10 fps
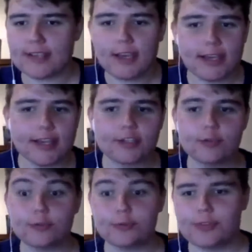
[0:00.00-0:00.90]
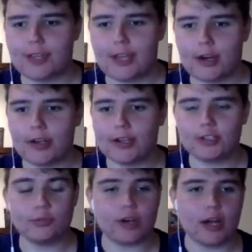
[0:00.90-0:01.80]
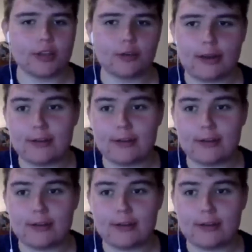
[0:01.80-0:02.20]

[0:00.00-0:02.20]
He can do it through the air. He can do it on the ground.